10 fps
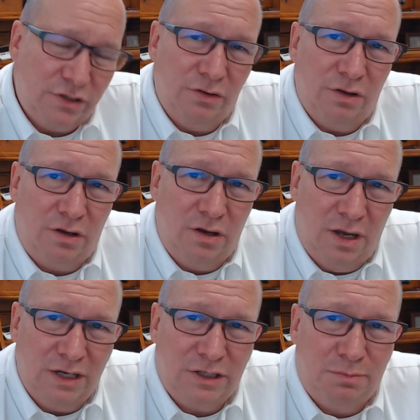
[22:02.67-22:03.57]
on the
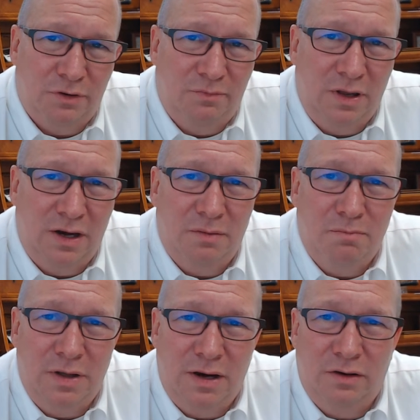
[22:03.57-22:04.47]
cusp of being
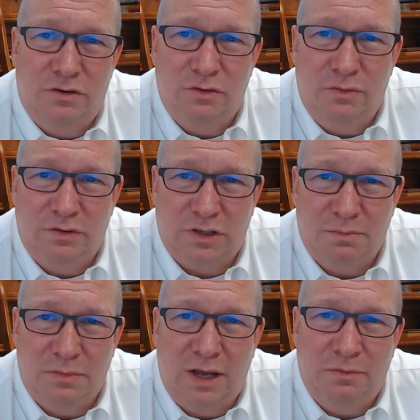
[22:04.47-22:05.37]
admitted to some
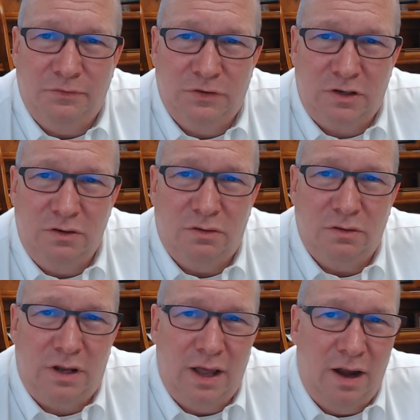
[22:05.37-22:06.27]
type of skilled
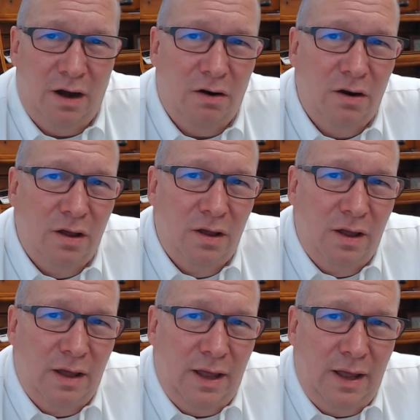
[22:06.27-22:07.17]
care.
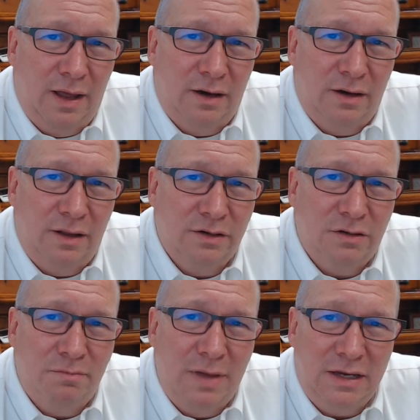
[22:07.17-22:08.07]
And it is
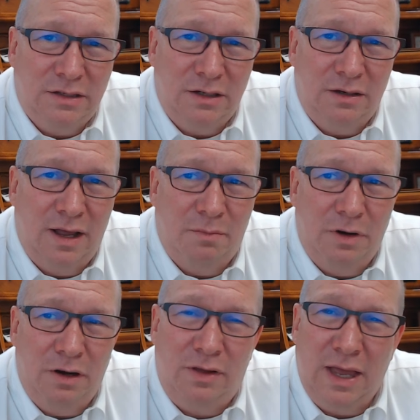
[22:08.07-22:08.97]
amazing how
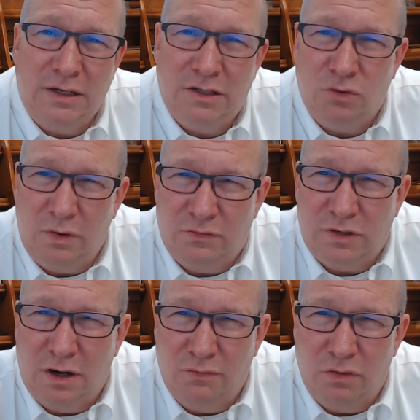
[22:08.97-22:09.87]
many cases we've
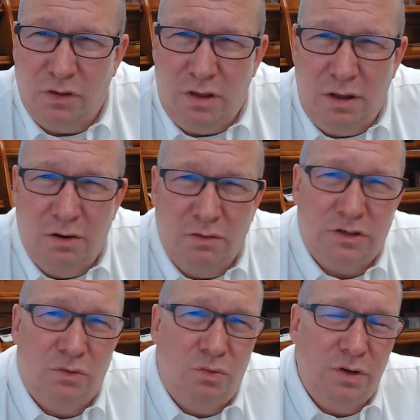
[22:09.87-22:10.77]
seen over the years
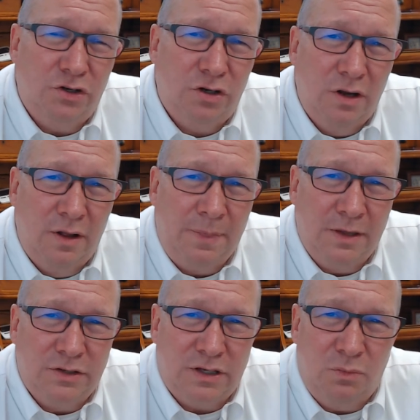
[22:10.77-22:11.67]
in which
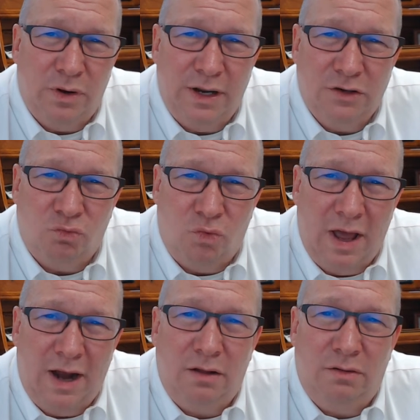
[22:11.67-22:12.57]
someone has
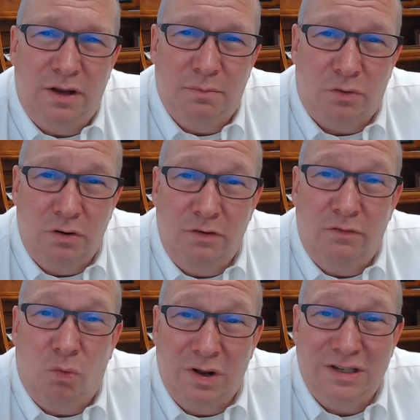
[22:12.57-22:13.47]
radically improved
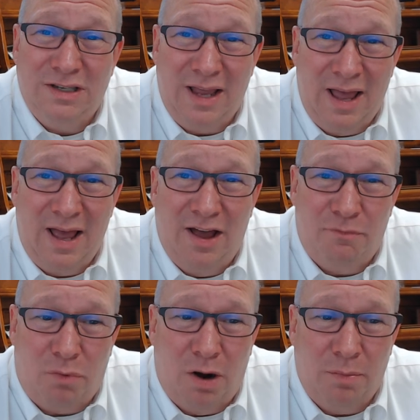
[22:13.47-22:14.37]
once they have
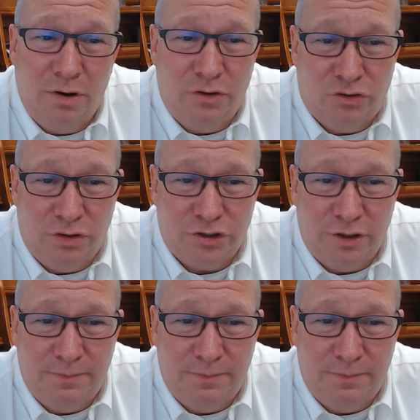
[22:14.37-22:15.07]
proper nutrition.